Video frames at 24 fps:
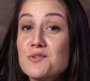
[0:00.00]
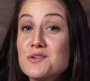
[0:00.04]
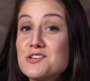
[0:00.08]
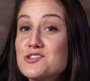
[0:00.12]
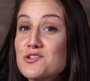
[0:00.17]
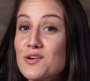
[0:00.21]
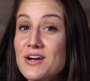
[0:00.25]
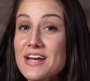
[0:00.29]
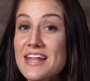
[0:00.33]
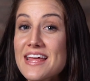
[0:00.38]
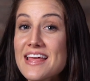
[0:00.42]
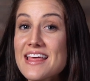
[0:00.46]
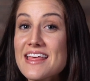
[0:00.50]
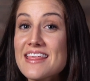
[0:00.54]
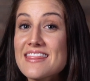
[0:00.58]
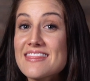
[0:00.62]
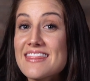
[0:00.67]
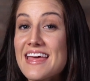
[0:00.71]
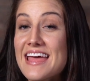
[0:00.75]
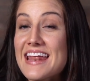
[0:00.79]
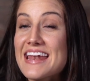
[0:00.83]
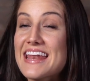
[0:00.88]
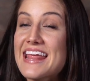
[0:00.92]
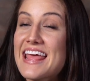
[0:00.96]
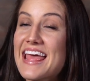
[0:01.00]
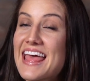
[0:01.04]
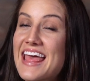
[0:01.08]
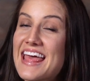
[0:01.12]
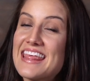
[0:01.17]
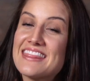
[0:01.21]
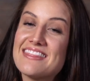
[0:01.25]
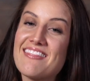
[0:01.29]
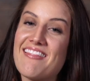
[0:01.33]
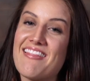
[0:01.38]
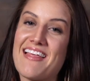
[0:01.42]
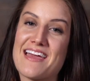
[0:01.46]
If you enjoyed it, then
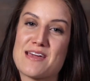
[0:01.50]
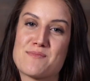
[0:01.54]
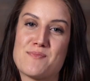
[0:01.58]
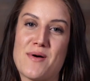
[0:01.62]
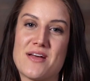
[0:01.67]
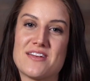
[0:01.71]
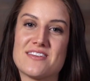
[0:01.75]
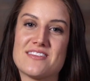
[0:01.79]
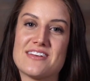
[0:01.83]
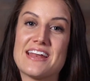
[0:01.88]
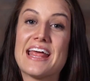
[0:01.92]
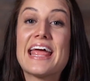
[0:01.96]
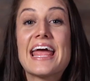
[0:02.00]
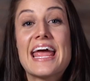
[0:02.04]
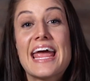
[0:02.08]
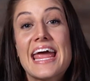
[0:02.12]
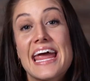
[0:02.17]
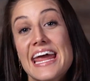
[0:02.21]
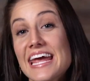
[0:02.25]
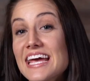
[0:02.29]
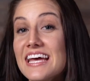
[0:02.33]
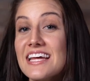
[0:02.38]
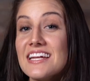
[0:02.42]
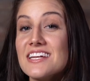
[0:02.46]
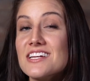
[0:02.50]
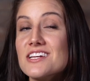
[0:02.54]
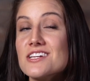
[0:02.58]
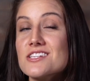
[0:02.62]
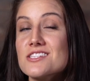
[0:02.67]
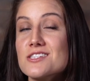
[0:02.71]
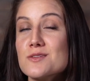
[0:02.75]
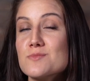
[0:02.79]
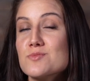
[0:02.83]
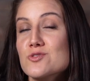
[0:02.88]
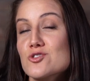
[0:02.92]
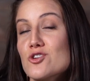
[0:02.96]
hit the like button and
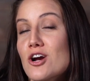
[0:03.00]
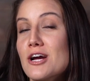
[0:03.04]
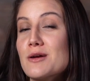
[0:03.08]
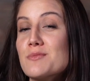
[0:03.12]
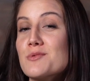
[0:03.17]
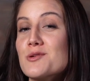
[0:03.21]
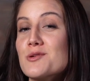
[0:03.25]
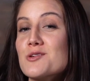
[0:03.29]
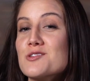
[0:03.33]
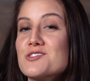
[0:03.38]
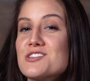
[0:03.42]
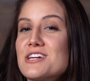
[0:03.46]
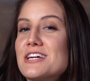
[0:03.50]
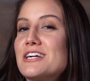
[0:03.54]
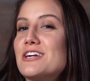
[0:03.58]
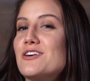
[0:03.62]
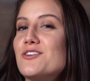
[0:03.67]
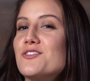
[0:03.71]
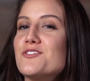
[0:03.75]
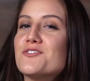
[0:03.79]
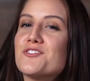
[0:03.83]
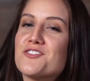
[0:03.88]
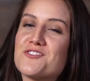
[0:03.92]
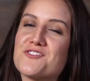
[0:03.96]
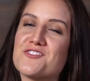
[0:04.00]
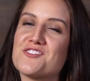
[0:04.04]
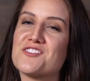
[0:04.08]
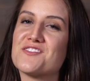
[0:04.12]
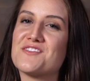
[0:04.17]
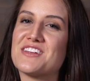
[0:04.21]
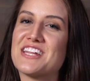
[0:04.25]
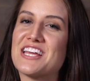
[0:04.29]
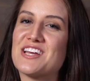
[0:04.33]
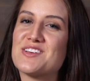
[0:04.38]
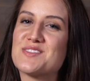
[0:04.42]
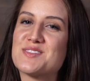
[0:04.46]
subscribe to our channel for further
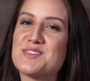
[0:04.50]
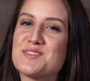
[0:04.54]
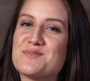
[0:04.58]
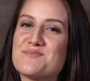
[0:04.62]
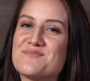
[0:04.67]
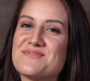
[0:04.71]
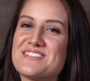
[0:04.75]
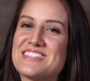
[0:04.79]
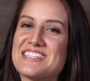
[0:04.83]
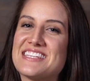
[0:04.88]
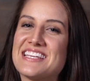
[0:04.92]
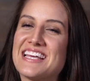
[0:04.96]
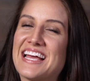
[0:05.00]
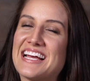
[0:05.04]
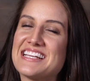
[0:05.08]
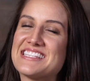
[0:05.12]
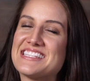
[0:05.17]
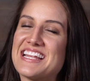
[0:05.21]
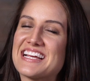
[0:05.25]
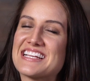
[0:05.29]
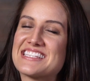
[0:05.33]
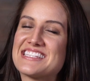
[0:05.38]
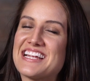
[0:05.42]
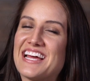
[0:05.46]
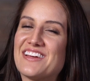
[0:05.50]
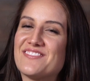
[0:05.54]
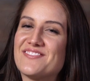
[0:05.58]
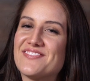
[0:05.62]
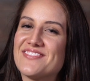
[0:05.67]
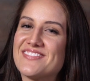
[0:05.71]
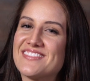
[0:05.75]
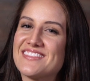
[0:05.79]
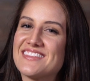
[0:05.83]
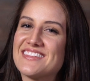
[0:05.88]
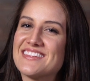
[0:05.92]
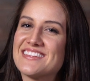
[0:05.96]
videos. See you guys next
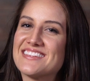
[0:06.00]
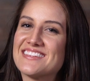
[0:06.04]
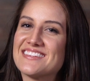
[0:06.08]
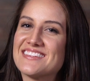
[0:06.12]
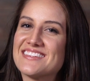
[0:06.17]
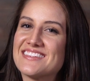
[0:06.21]
time.